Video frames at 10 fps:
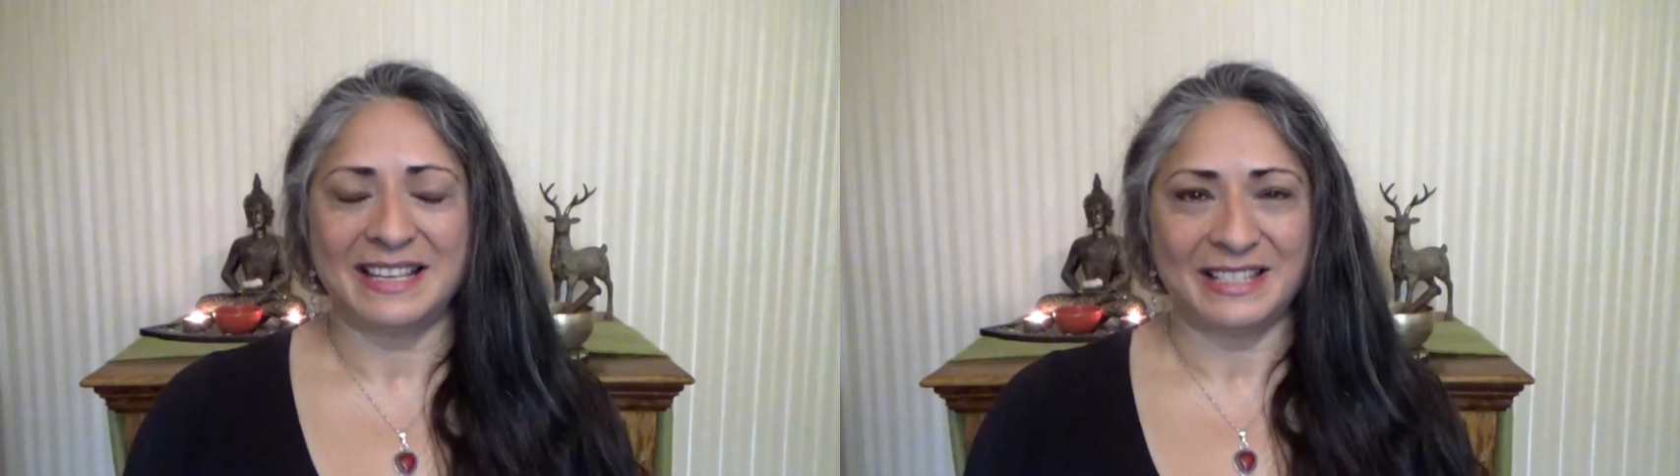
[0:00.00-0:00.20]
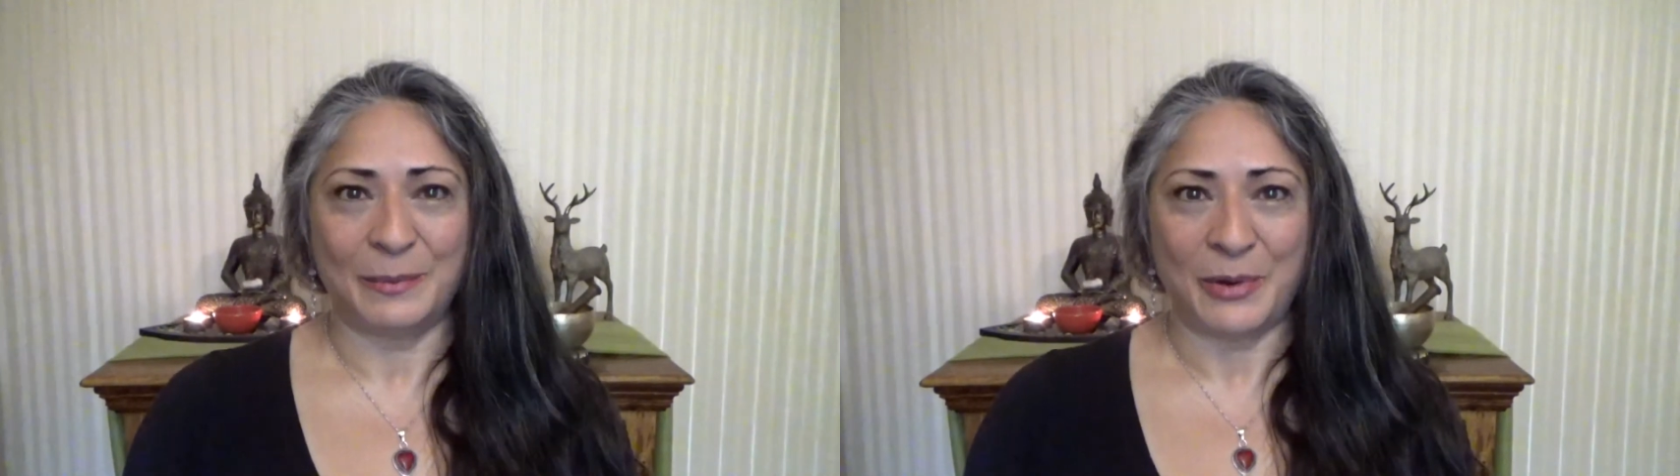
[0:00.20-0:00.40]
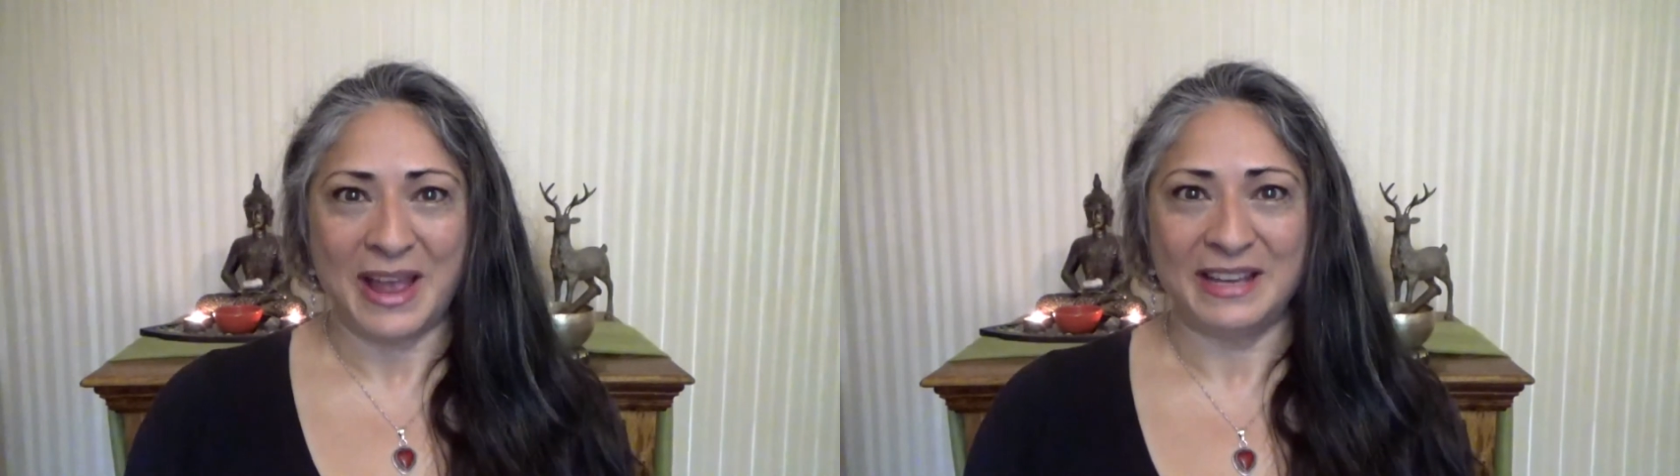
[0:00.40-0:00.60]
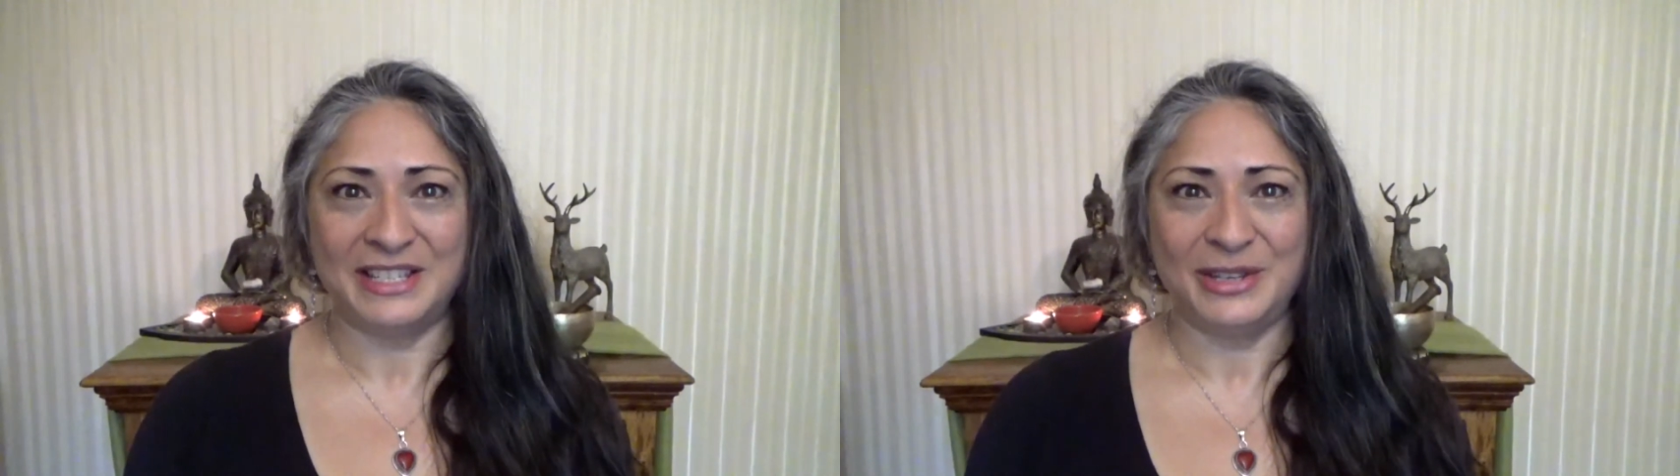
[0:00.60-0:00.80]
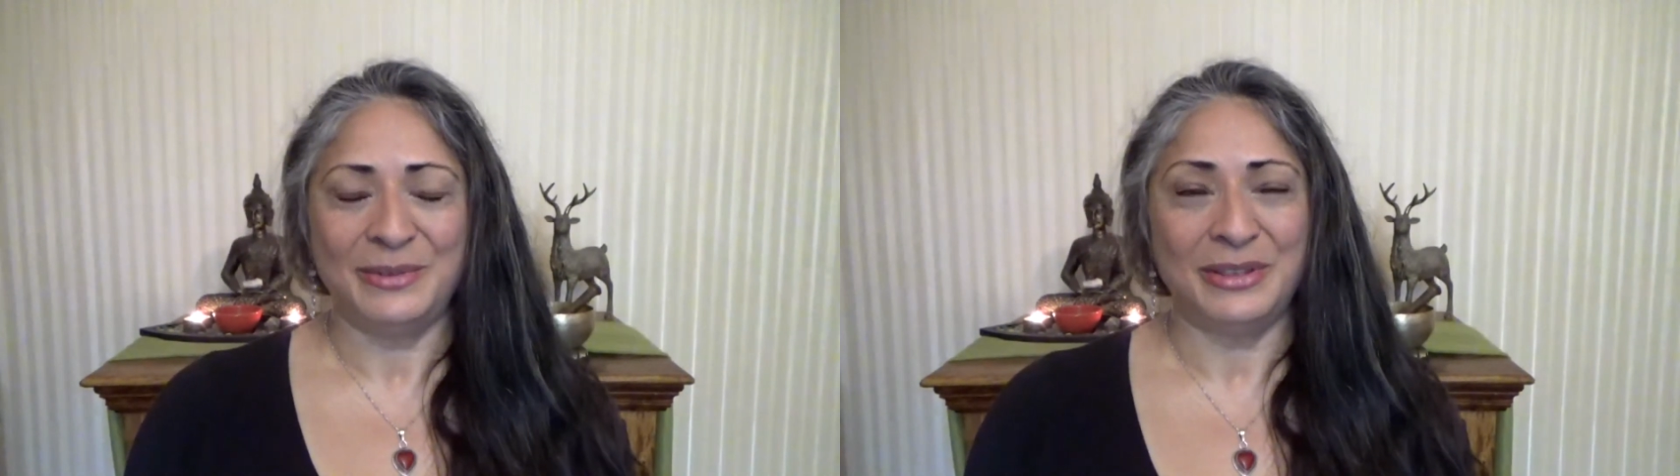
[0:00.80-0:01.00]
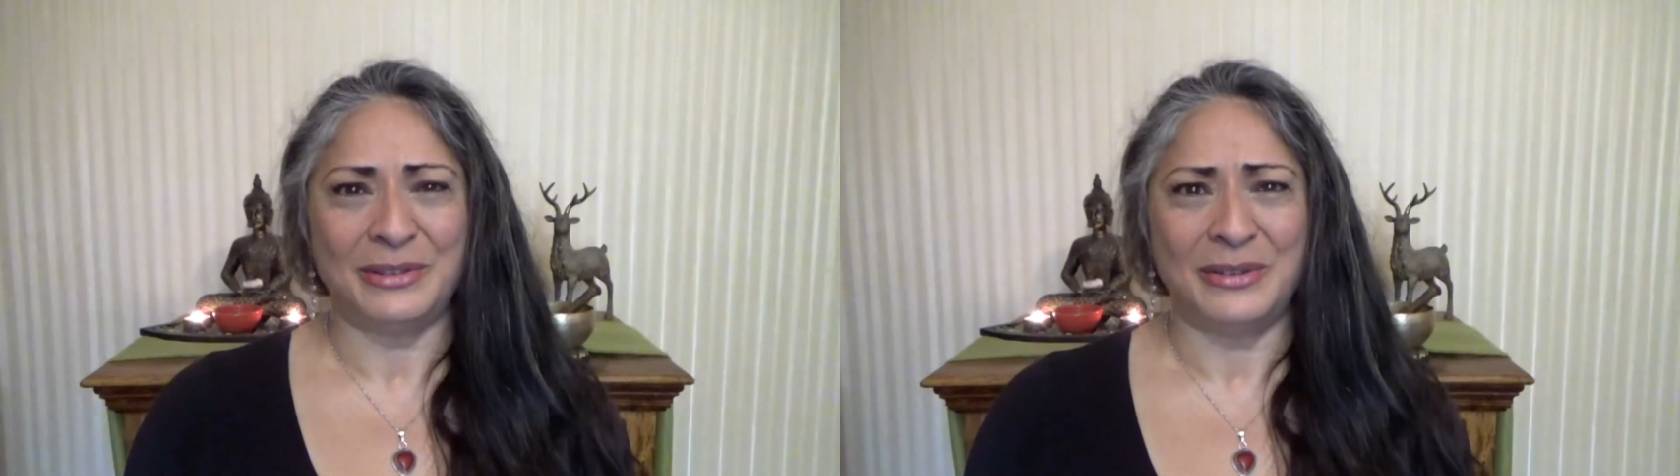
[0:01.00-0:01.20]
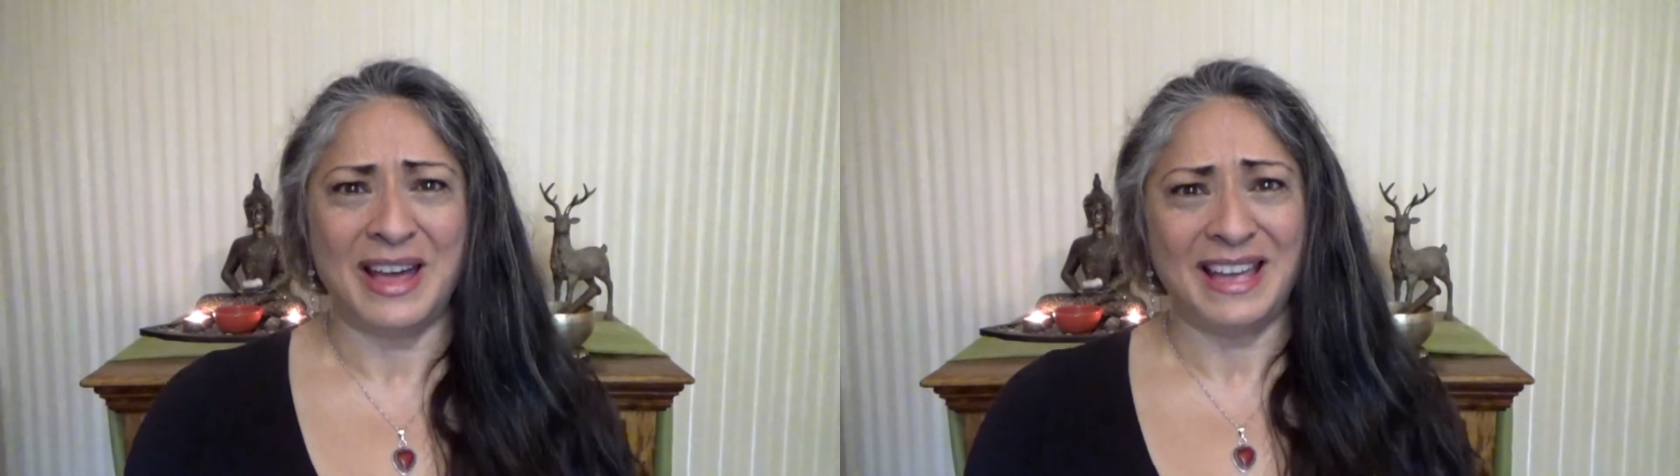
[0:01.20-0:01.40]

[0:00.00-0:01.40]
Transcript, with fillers: that surprised you and thought,